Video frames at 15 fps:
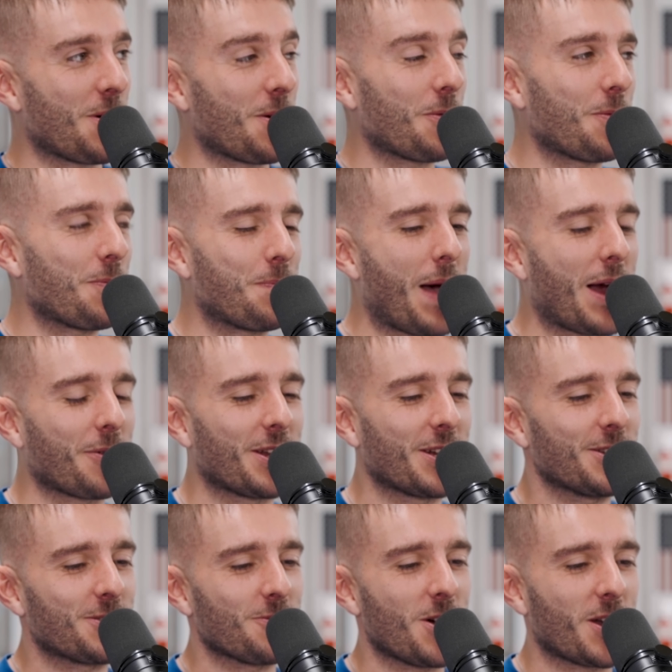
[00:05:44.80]
what back when I
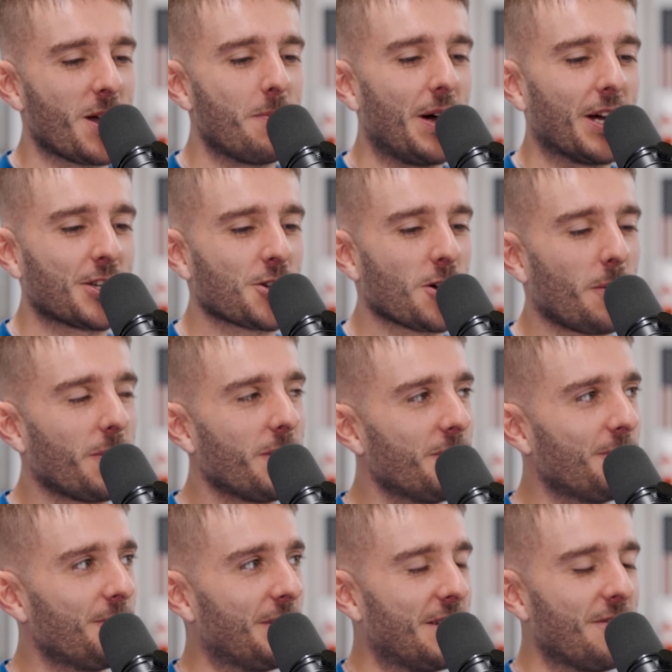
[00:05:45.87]
used to work at a bike shop,
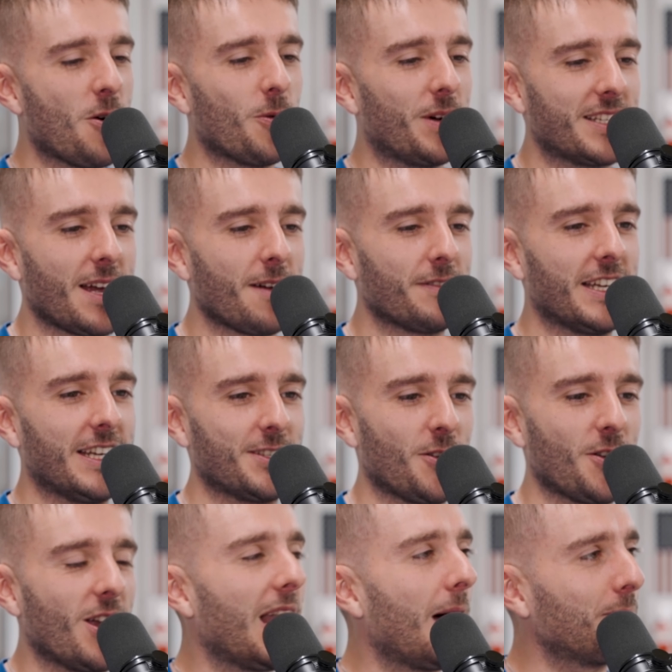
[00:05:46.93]
we'd always have these
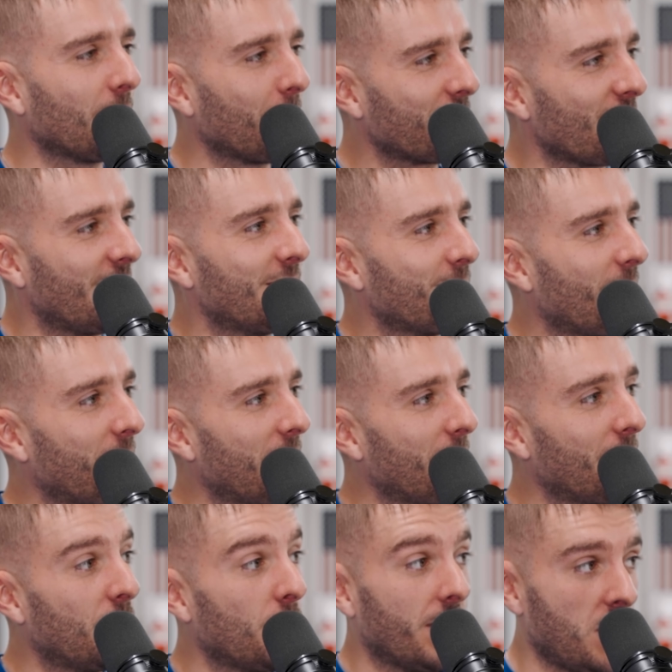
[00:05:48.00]
on our laptop screens when we
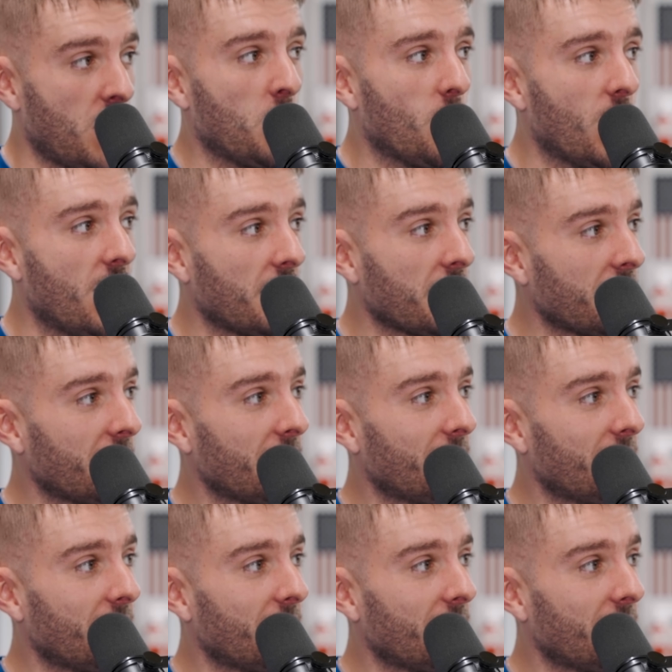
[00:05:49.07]
were doing no work,